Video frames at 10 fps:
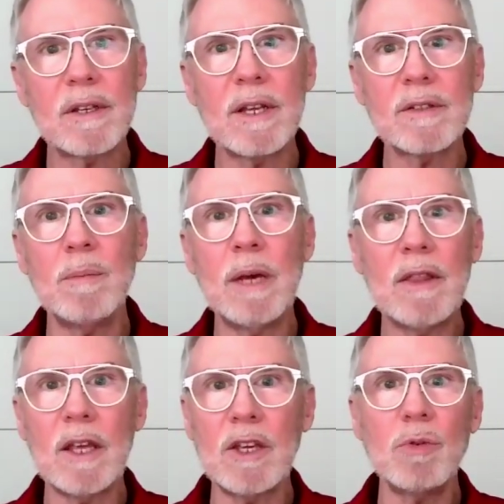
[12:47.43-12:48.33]
It doesn't
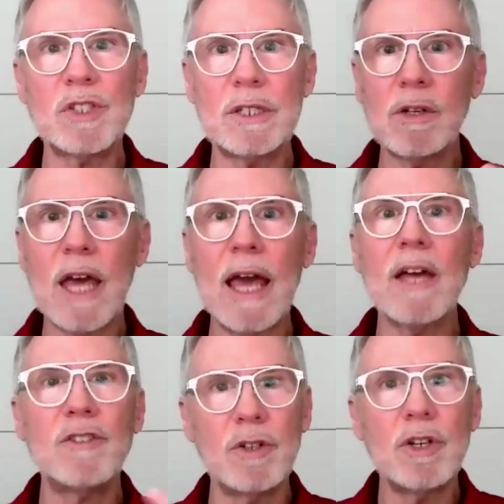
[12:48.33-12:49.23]
mean that you still
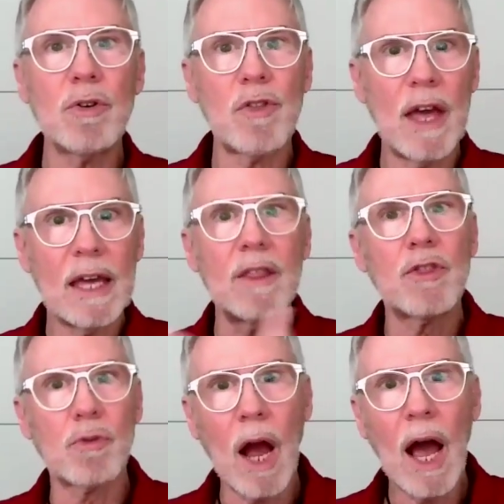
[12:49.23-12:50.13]
can't do your thing and
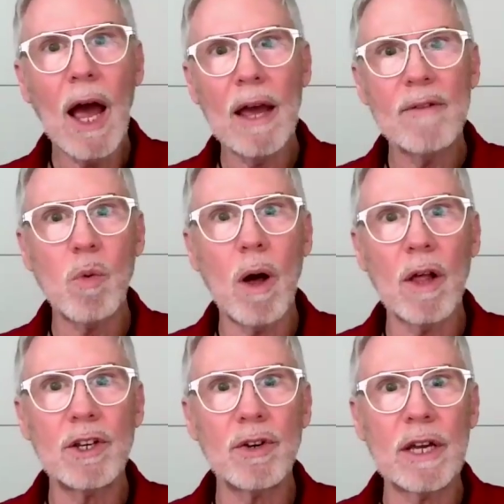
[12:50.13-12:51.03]
thrive
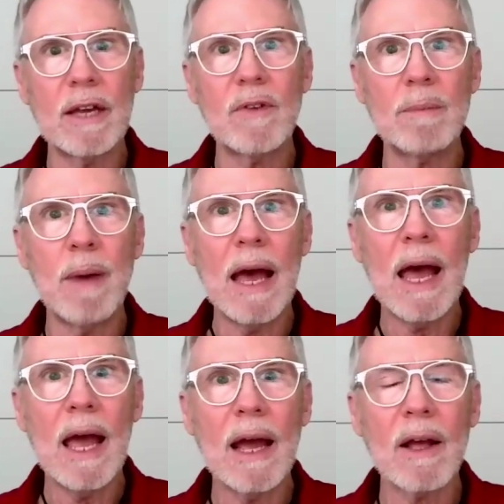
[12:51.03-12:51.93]
while you're giving
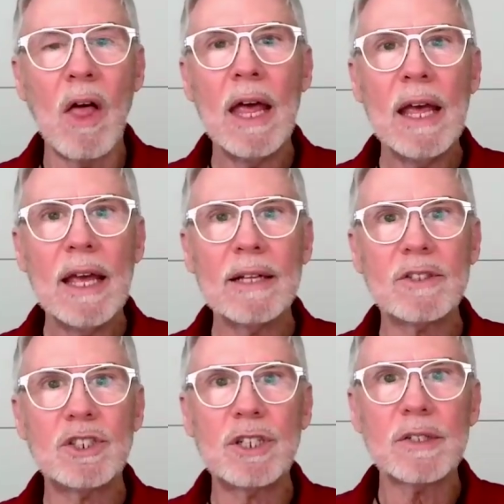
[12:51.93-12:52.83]
back.
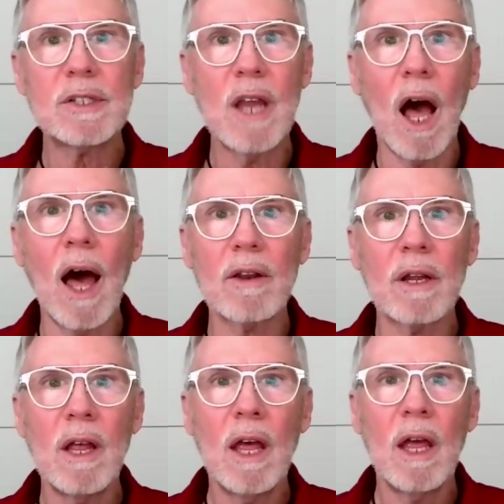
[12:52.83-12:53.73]
It's just not
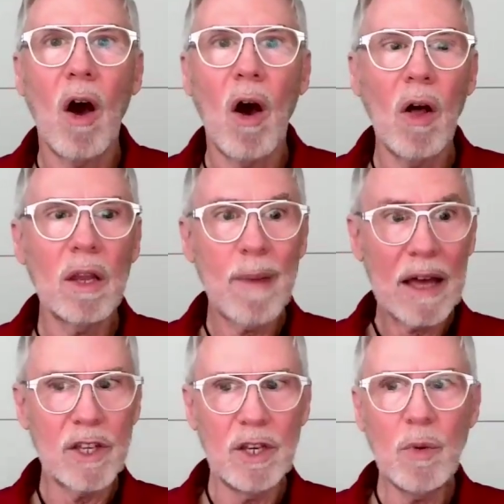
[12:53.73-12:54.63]
all
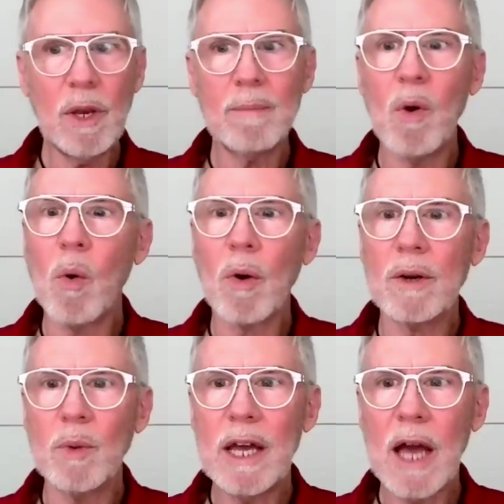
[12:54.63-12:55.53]
about you anymore.
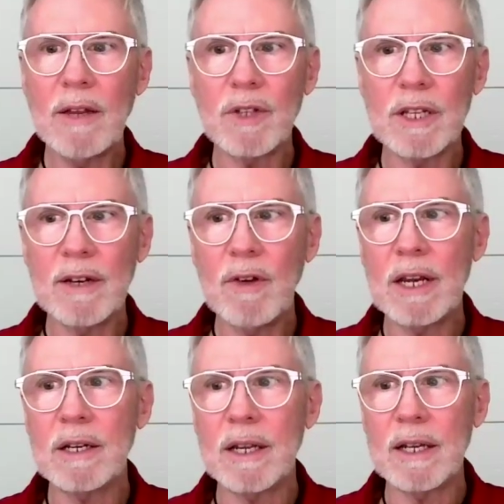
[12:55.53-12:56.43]
And we kind of live in
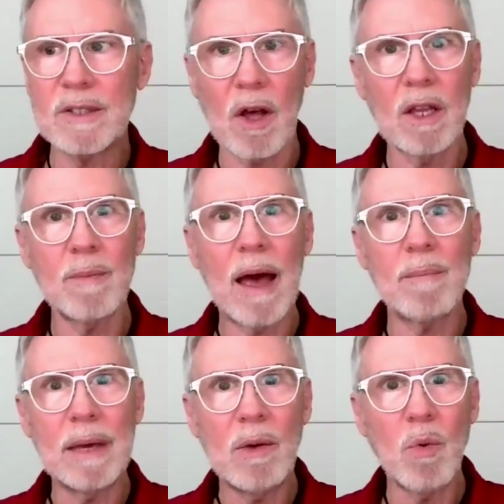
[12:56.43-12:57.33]
an it's all
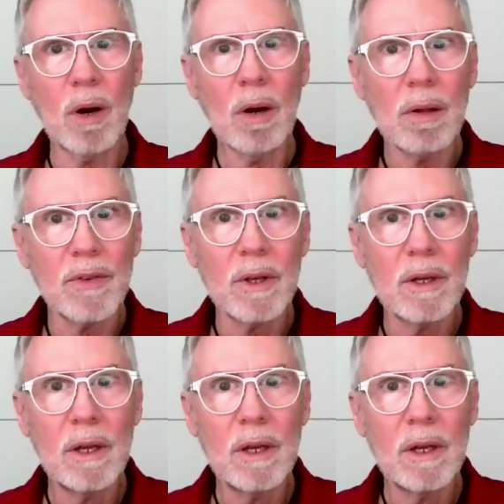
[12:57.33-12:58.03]
about me world.